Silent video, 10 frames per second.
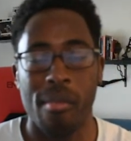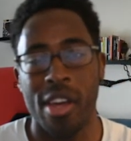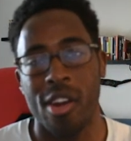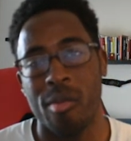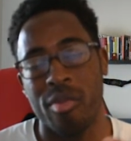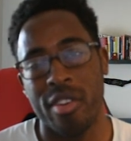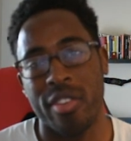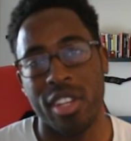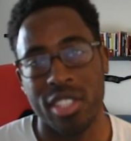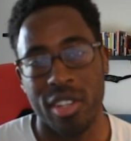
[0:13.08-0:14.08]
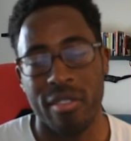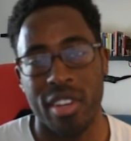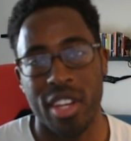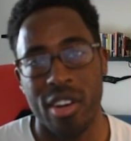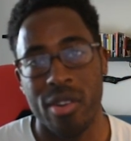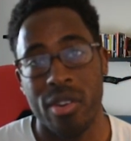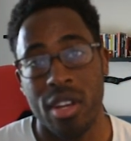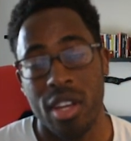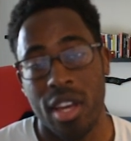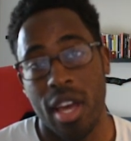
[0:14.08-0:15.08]
In our previous video
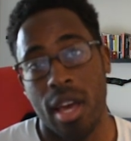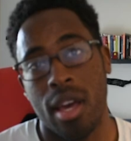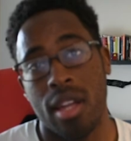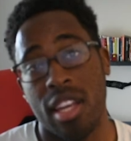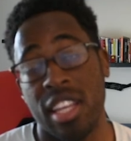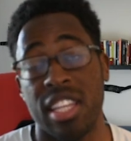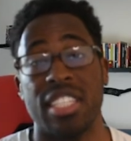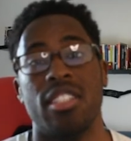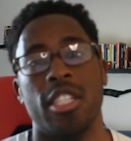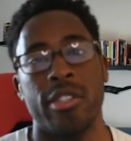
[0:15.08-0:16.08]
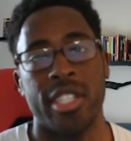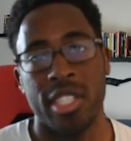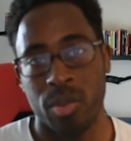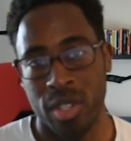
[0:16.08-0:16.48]
and in this series,